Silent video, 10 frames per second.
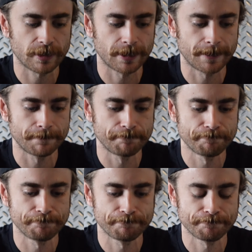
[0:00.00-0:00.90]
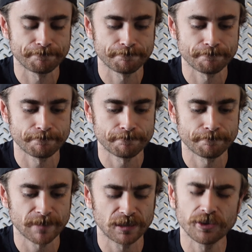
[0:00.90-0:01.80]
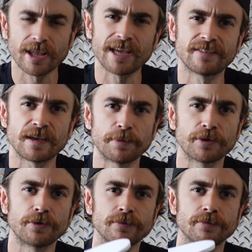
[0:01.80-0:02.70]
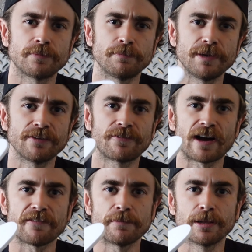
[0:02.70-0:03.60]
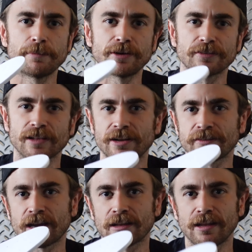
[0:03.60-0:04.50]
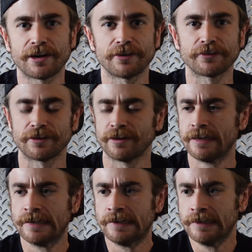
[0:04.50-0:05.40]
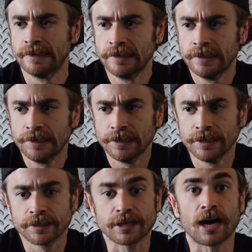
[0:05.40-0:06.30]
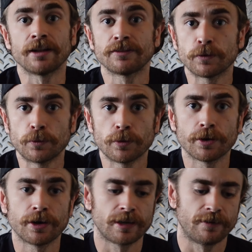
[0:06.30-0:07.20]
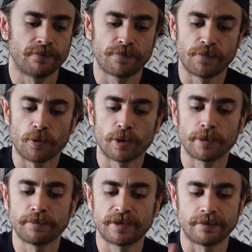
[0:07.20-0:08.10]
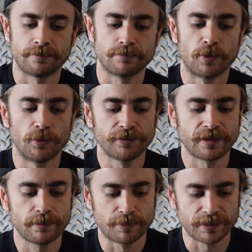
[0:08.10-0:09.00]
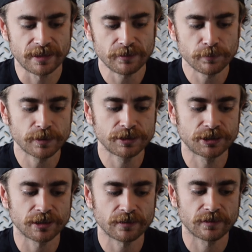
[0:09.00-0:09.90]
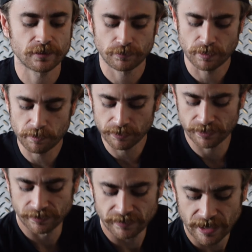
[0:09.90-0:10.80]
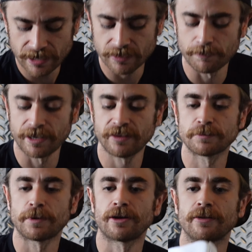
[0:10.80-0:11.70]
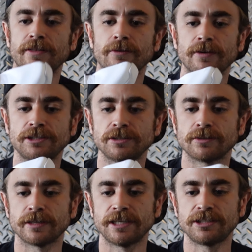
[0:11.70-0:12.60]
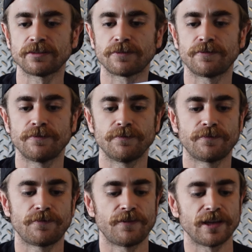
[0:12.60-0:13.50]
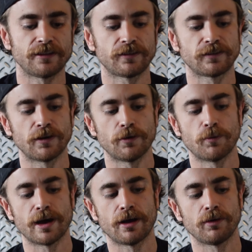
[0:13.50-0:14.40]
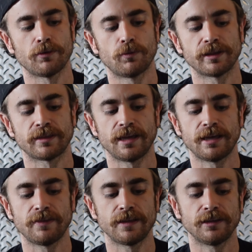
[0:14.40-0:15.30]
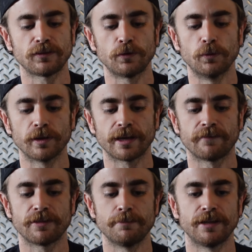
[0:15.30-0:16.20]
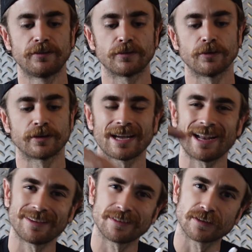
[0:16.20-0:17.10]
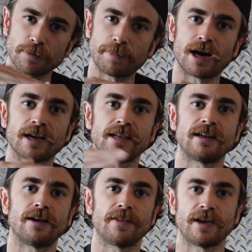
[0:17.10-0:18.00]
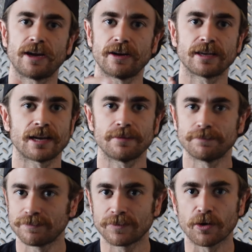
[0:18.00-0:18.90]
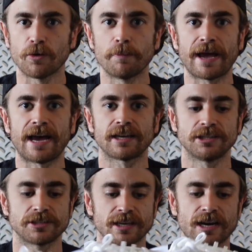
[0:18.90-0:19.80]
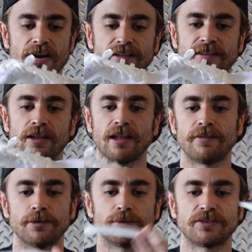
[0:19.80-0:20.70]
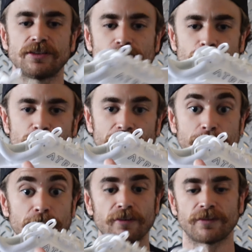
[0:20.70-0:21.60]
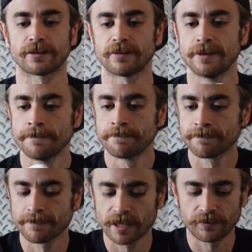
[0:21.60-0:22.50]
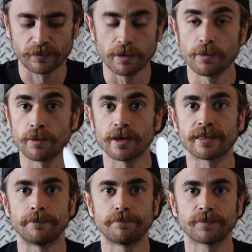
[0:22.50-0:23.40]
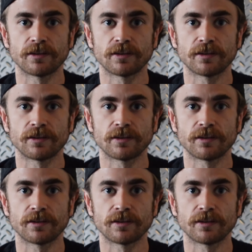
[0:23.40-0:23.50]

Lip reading: A little atypical, being 5mm. A lot of Sockliners are contoured and formed and molded, but this one just, when we were designing the base model, the original, it just fits so well within the tooling of the midsole. It kind of has this little pocket down there, and it kind of, the whole package, the cocktail of it was just really perfect. So we went with it.